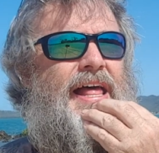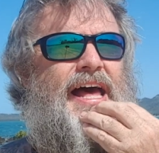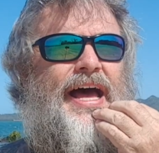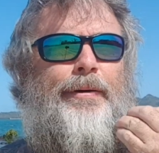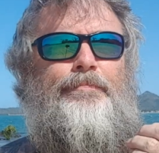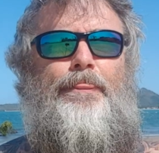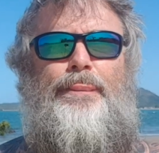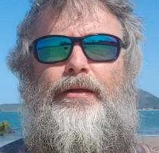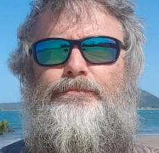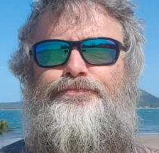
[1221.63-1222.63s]

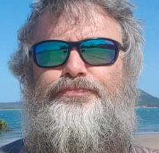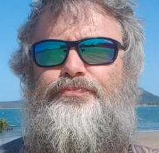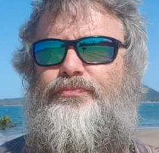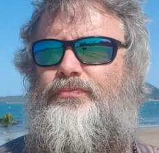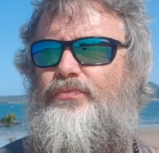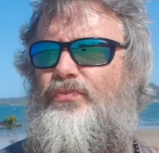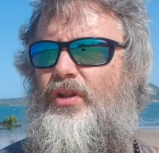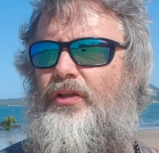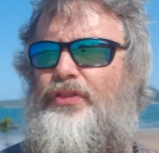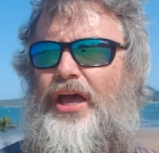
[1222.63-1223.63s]

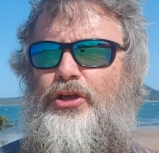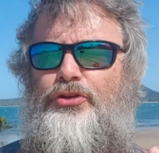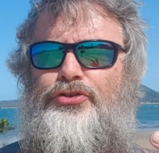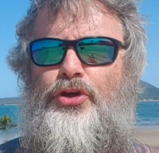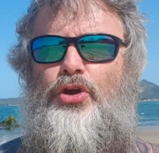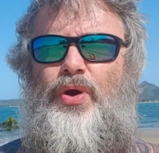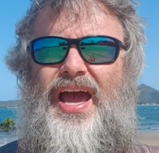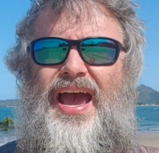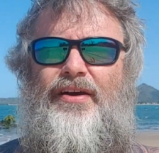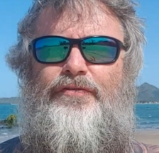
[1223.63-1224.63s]
that you do
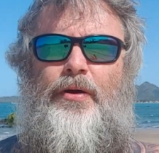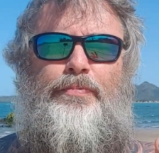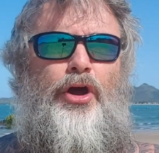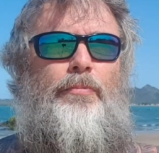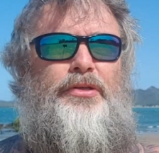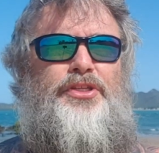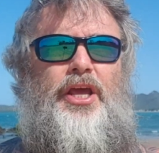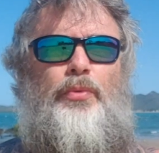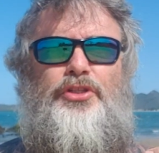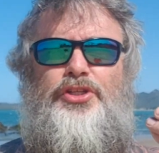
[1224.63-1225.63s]
have a purpose
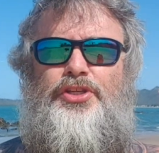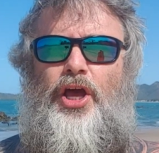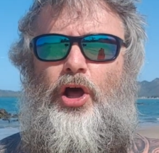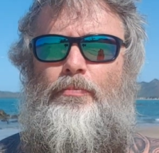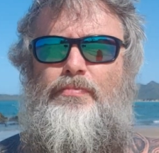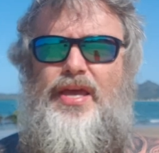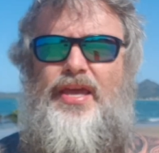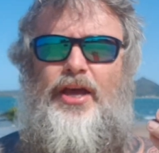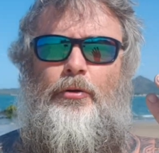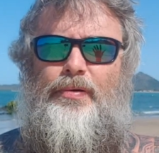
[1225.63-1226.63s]
here, which is to help me,
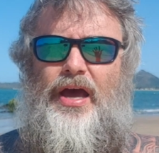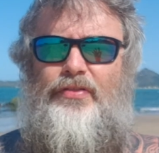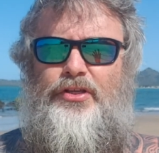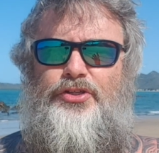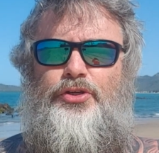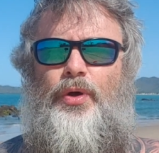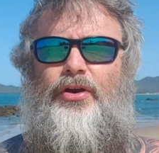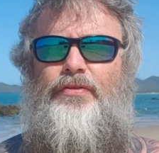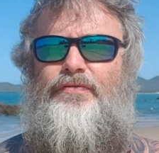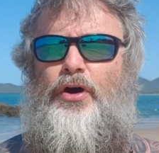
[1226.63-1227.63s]
help others who
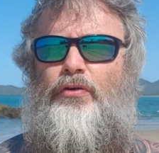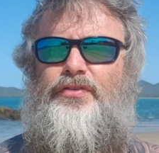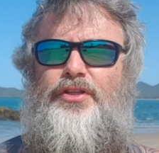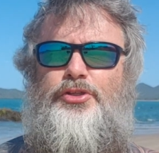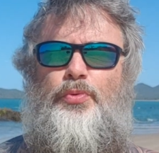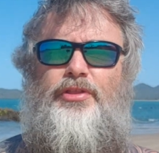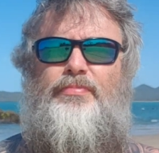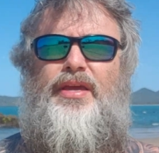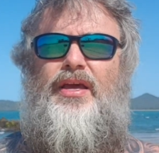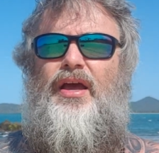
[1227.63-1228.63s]
are involved in this with
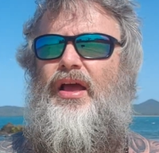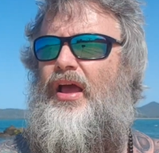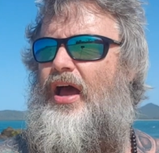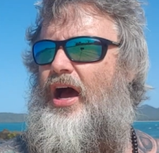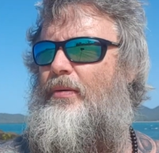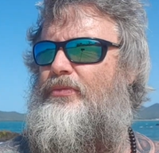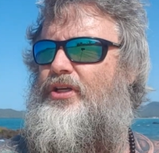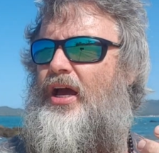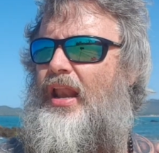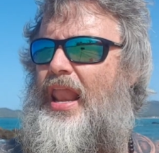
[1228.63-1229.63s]
me,
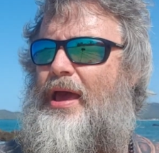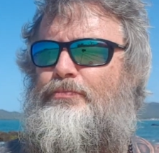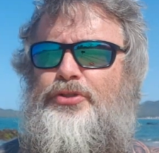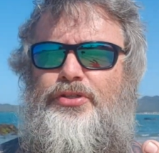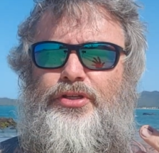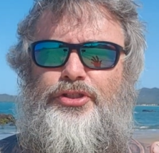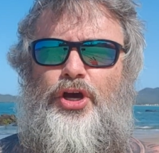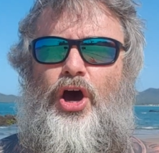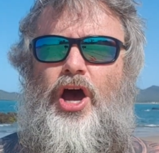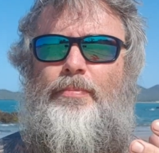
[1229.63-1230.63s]
collapse the
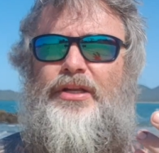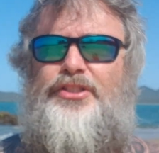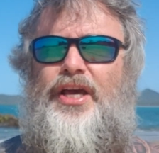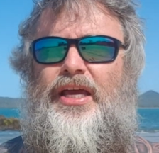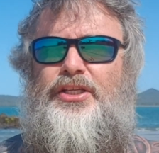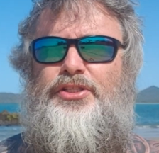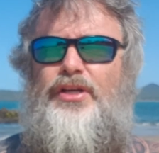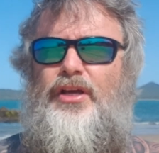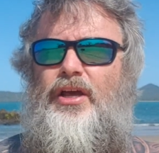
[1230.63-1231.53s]
time it takes